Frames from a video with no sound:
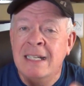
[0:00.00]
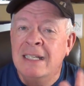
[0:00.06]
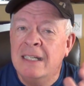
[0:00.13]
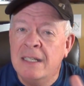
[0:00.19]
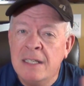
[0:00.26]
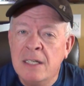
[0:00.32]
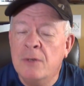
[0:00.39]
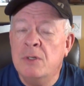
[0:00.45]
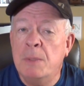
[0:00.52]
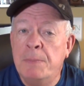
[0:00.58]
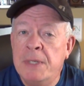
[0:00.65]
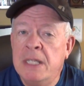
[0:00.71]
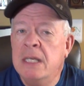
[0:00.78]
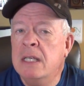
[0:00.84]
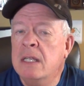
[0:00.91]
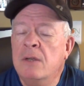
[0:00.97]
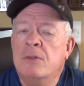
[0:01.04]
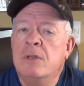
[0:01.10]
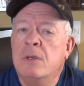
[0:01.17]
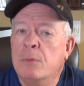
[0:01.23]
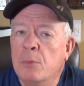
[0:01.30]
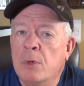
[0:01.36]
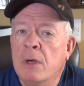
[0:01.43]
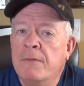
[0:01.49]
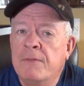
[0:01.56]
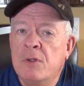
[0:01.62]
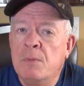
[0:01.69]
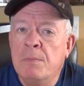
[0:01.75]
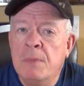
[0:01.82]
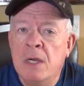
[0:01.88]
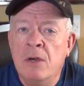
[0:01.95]
You know, depending on your rear
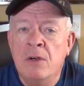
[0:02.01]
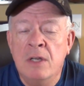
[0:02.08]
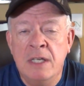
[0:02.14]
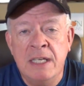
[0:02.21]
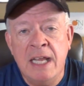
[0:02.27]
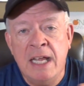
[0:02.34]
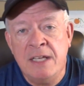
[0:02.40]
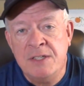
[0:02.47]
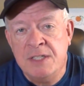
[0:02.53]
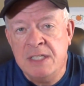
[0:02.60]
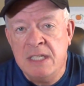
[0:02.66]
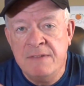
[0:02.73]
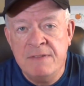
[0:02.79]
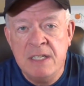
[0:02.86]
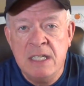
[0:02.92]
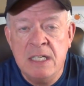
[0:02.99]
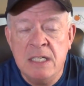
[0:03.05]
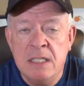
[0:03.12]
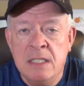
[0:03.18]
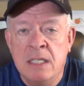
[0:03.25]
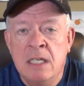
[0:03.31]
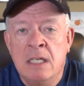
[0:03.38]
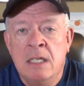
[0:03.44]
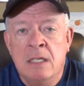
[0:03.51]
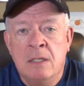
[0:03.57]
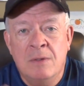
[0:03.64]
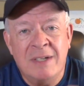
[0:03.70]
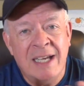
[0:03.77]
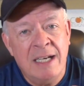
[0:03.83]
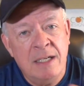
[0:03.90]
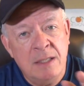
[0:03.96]
view mirror and how stiff it is,
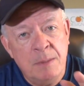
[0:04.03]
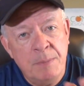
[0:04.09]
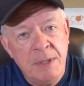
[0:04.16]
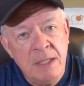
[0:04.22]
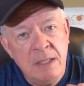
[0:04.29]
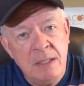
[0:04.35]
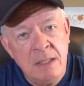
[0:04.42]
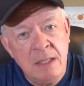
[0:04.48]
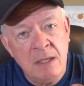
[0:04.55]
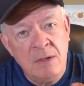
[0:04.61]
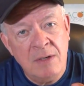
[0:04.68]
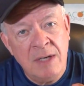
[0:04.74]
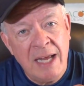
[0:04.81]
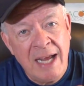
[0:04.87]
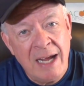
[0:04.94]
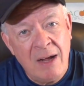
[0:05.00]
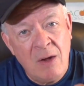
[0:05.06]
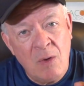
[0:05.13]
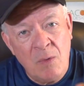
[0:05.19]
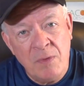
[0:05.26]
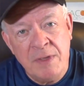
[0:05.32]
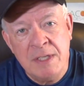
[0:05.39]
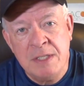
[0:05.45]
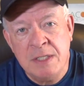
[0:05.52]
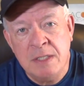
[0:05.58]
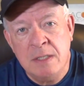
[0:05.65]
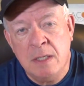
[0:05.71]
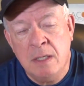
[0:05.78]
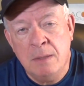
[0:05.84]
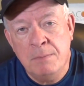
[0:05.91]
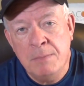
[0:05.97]
depending on how
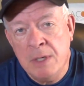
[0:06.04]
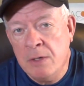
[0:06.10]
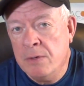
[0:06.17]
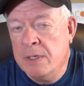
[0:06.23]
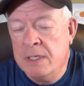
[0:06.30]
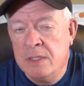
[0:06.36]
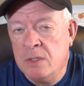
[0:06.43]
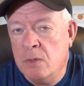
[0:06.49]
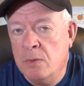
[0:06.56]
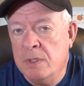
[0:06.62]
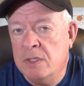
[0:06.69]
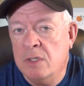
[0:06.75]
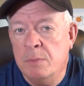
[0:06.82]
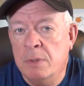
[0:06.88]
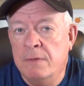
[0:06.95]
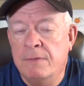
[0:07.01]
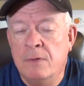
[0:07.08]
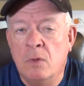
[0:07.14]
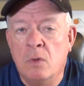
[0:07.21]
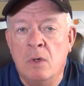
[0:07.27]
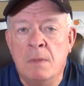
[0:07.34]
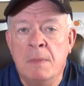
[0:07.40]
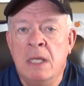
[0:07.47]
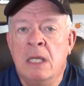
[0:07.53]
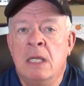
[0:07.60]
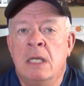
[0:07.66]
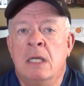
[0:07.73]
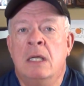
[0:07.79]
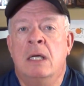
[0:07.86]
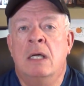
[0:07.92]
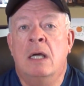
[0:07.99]
this mirror is going to perform.
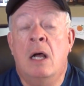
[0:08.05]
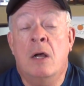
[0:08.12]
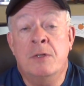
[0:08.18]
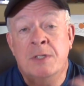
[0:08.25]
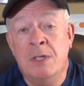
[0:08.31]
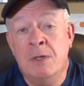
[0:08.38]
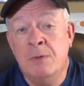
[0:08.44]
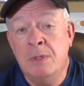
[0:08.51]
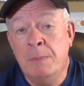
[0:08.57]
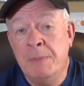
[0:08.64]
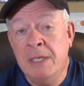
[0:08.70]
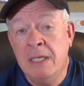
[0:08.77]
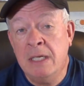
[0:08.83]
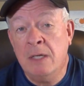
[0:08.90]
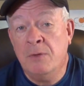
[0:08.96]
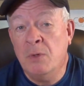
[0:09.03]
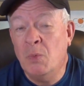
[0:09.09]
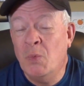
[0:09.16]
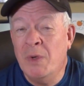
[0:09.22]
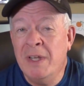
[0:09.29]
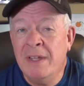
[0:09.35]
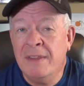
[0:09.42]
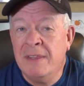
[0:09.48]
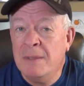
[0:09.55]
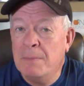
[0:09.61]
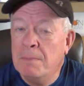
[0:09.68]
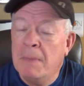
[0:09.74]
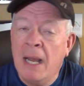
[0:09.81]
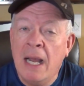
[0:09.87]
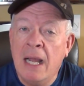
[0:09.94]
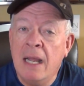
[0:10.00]
Also, depending on the width,
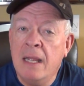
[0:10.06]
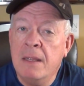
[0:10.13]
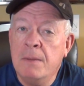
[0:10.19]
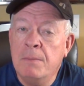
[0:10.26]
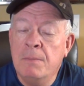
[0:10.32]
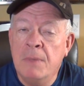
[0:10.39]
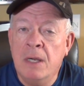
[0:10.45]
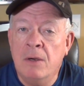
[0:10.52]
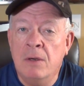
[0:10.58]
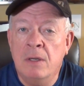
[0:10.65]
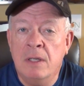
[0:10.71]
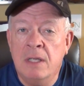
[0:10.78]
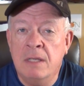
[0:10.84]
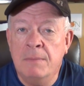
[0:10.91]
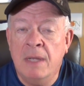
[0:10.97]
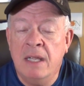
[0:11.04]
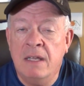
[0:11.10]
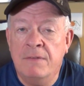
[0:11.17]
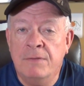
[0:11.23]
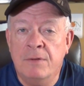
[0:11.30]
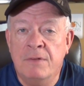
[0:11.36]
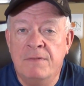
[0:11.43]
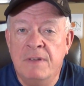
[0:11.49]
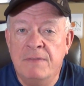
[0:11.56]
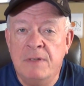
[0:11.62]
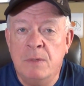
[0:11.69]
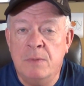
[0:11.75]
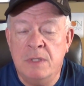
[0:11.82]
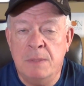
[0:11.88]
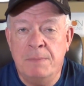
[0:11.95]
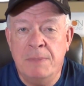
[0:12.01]
my mirror in my
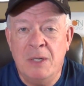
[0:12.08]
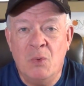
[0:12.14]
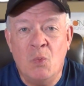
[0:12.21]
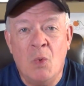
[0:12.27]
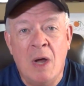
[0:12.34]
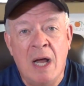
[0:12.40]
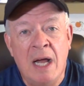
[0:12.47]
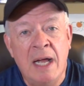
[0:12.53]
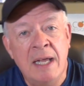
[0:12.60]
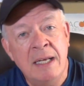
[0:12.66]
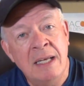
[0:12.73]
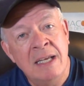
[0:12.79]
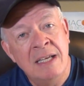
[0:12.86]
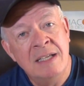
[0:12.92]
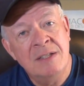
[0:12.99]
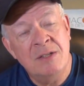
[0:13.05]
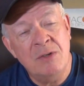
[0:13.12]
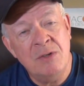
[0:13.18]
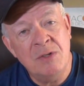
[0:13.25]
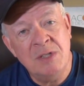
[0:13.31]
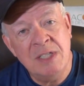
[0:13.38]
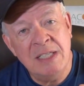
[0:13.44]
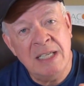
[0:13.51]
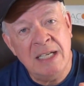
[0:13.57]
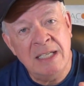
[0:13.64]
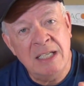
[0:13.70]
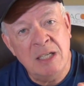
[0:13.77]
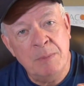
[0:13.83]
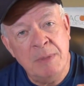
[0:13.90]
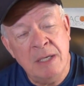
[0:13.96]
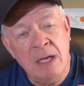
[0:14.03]
F350 was a bit wide, so you see that
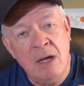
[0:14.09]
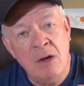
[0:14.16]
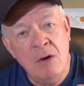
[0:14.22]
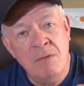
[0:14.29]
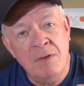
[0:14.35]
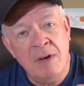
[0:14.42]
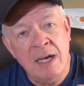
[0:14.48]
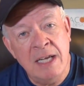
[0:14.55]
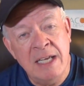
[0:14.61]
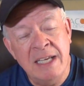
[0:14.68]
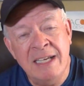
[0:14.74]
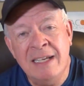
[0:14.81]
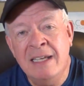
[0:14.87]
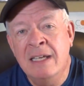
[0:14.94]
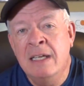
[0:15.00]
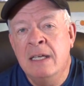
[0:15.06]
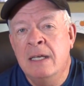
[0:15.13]
little bit of overhang.